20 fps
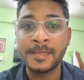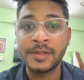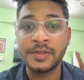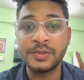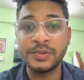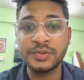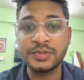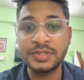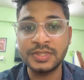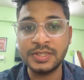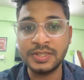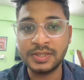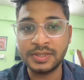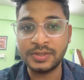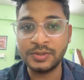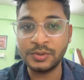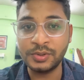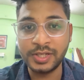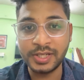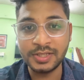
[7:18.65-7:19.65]
you see,
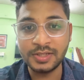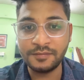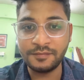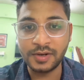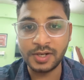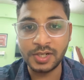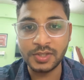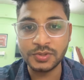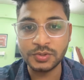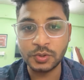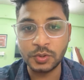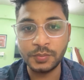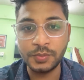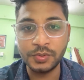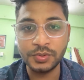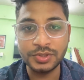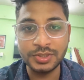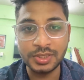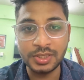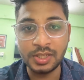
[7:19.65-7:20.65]
you take the fundoscope, you
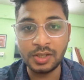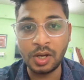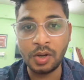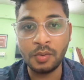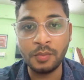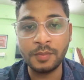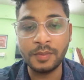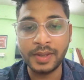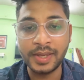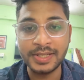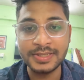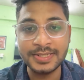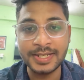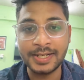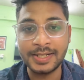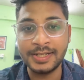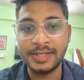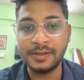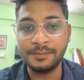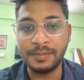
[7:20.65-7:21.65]
see how
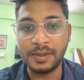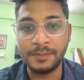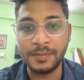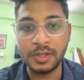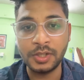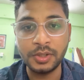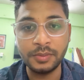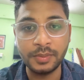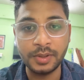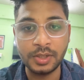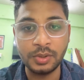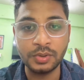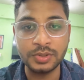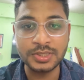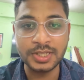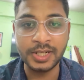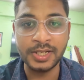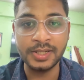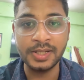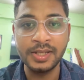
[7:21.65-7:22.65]
exactly a papilledema looks
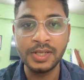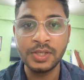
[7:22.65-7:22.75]
like.